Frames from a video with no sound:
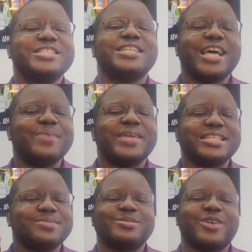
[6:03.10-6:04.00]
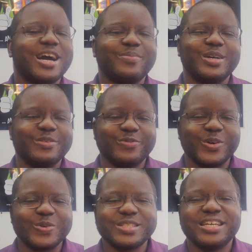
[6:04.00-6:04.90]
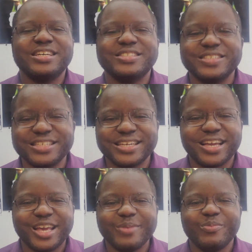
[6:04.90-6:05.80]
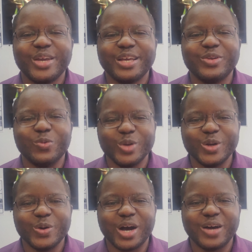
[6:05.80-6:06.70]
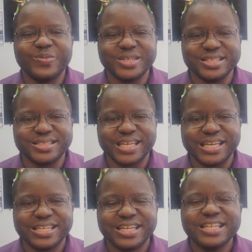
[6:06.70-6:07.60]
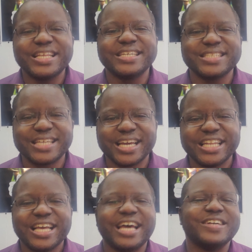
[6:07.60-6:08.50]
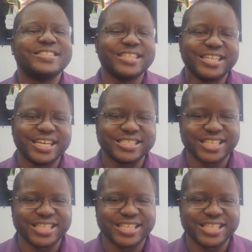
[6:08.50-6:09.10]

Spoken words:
slam that subscribe button, folks, so you can keep getting the real on real estate. Thanks again, and I'll see you next